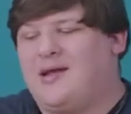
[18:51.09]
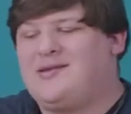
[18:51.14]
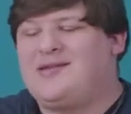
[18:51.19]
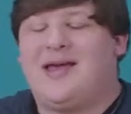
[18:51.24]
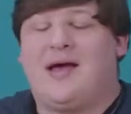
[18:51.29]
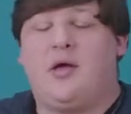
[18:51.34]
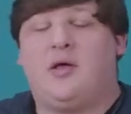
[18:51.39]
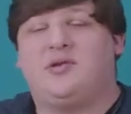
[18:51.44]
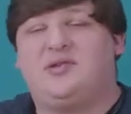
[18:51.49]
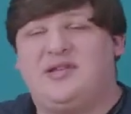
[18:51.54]

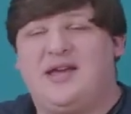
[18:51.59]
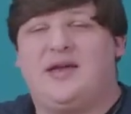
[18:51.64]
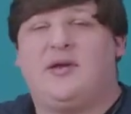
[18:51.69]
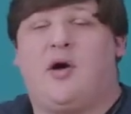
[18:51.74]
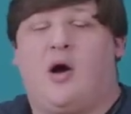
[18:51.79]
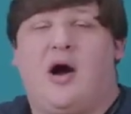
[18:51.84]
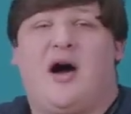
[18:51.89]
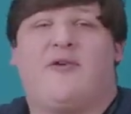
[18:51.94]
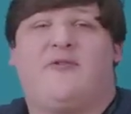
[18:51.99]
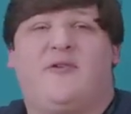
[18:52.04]
Dell did
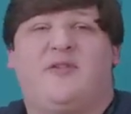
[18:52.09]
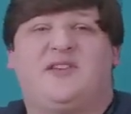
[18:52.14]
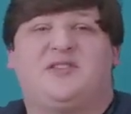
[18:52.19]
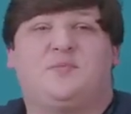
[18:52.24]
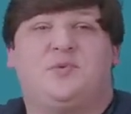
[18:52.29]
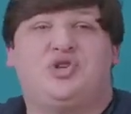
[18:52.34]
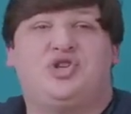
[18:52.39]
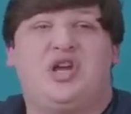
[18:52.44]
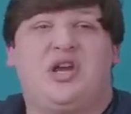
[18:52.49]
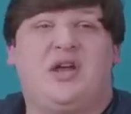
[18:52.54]
offer this
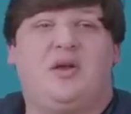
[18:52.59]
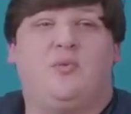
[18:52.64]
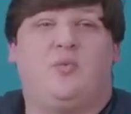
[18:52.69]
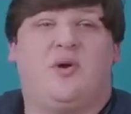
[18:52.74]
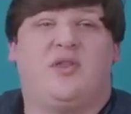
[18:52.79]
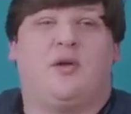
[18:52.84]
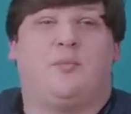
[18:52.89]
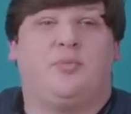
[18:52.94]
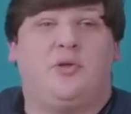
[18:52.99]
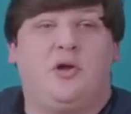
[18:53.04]
machine
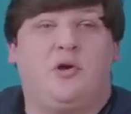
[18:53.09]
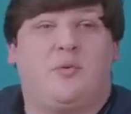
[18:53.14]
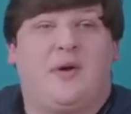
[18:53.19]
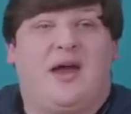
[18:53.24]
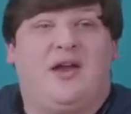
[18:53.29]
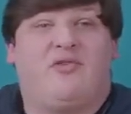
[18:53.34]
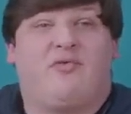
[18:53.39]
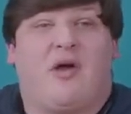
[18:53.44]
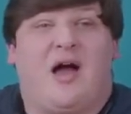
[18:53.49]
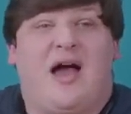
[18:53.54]
with a
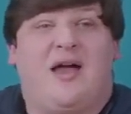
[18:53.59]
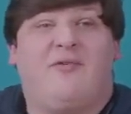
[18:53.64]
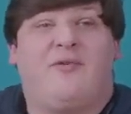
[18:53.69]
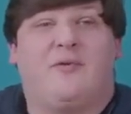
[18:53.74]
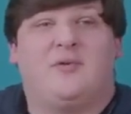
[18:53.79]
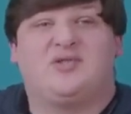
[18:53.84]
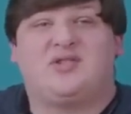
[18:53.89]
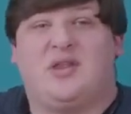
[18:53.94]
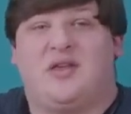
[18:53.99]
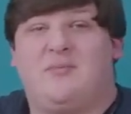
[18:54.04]
Blu-ray drive,
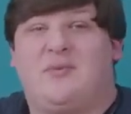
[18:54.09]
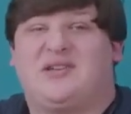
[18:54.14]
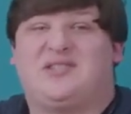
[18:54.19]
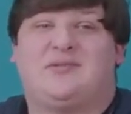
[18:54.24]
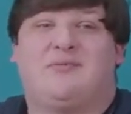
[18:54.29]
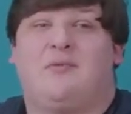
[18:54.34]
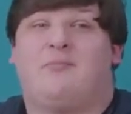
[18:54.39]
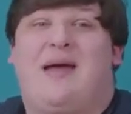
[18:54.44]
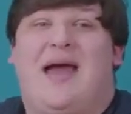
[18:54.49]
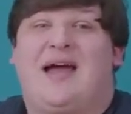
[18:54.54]
so they must
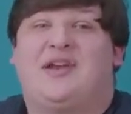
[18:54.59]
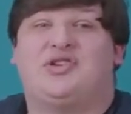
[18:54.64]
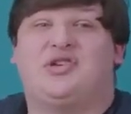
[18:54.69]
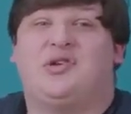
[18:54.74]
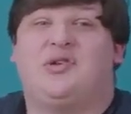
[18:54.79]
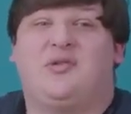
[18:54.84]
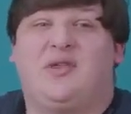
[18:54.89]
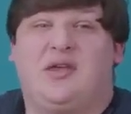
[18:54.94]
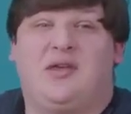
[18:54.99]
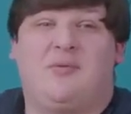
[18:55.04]
have
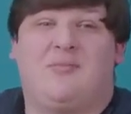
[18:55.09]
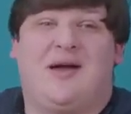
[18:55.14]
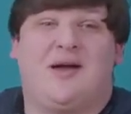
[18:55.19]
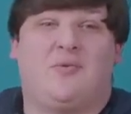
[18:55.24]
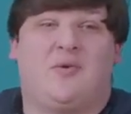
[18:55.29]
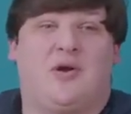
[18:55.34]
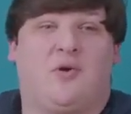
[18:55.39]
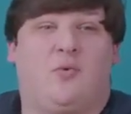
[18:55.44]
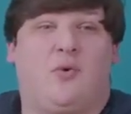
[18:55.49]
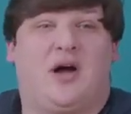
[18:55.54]
imagined that you might
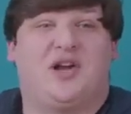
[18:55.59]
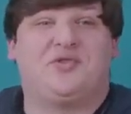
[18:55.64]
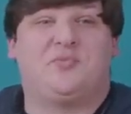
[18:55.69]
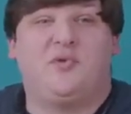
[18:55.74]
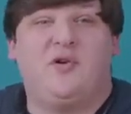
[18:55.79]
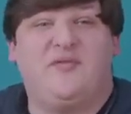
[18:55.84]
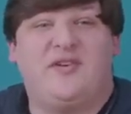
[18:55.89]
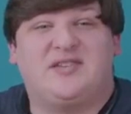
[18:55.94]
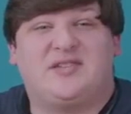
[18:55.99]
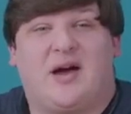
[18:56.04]
want to watch
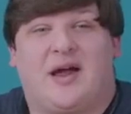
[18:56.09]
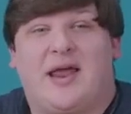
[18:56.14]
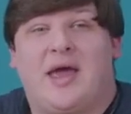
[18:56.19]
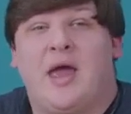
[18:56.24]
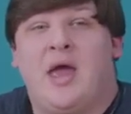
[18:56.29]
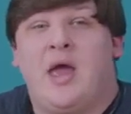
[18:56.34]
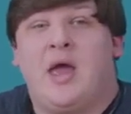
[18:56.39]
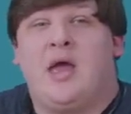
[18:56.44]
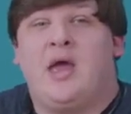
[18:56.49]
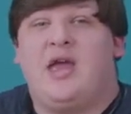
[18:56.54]
movies on it.
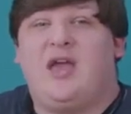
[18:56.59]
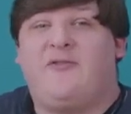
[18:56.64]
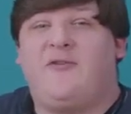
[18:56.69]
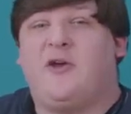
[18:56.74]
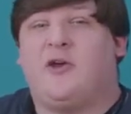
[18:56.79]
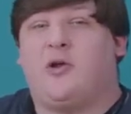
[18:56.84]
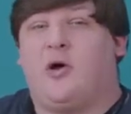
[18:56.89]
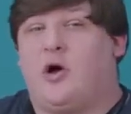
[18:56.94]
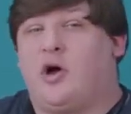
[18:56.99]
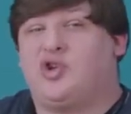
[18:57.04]
If
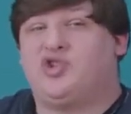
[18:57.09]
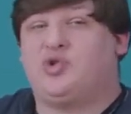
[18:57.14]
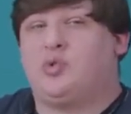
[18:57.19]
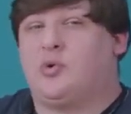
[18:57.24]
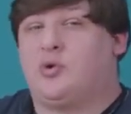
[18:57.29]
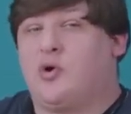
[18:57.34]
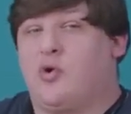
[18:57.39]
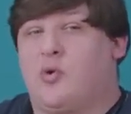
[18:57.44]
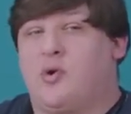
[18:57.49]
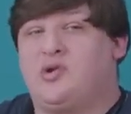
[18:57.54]
you could also
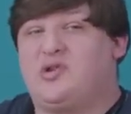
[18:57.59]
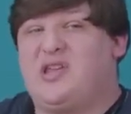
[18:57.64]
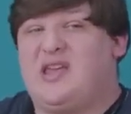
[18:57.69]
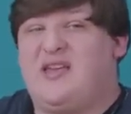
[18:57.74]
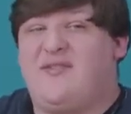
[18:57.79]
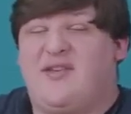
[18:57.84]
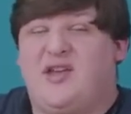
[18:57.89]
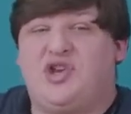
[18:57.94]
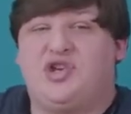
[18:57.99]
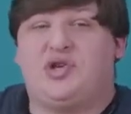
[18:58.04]
record
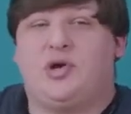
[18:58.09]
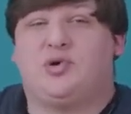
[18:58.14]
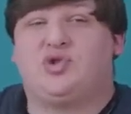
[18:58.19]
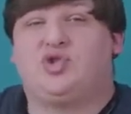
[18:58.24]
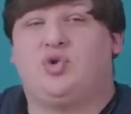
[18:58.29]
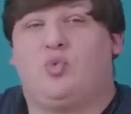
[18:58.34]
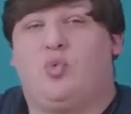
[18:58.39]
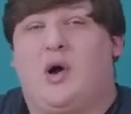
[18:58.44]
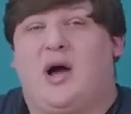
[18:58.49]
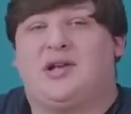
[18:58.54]
TV shows
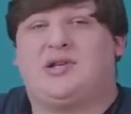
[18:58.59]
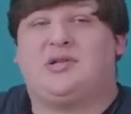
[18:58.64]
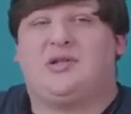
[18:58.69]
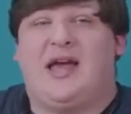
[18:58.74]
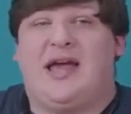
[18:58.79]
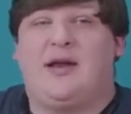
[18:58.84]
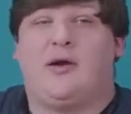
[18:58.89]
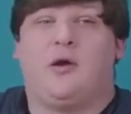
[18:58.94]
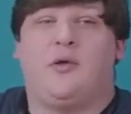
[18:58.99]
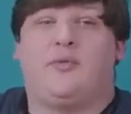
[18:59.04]
to watch
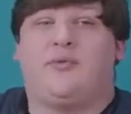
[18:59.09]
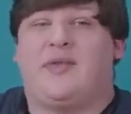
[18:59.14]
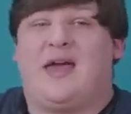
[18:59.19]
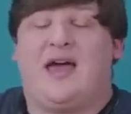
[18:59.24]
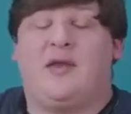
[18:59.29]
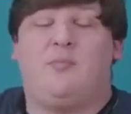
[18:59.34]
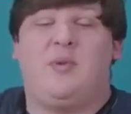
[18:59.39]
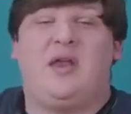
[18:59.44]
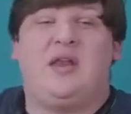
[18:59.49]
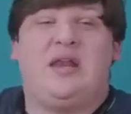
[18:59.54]
later,
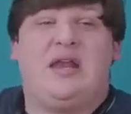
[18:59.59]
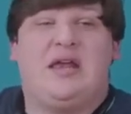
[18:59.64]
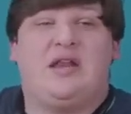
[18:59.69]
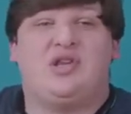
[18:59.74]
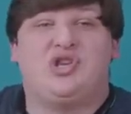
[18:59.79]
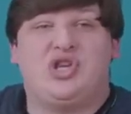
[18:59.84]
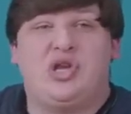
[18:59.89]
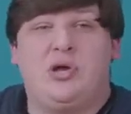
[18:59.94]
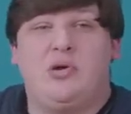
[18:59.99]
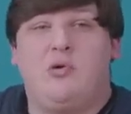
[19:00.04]
that'd be
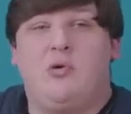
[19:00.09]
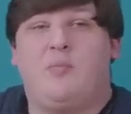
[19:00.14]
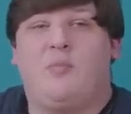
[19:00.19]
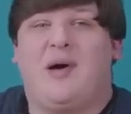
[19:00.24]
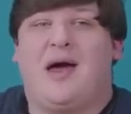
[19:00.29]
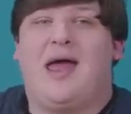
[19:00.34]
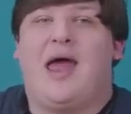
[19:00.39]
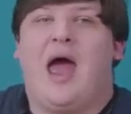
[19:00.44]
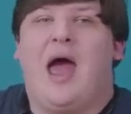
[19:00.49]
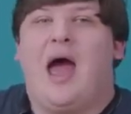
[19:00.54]
neat too,
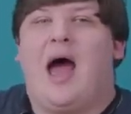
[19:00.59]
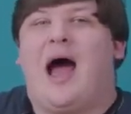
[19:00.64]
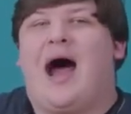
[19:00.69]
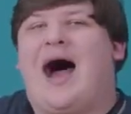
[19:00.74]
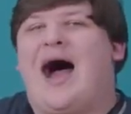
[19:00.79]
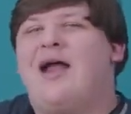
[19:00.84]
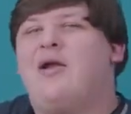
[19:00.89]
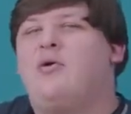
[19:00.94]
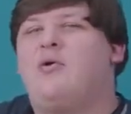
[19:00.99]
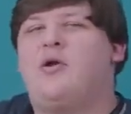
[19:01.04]
but
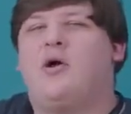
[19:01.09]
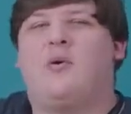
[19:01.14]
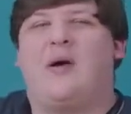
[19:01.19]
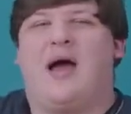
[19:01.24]
I don't know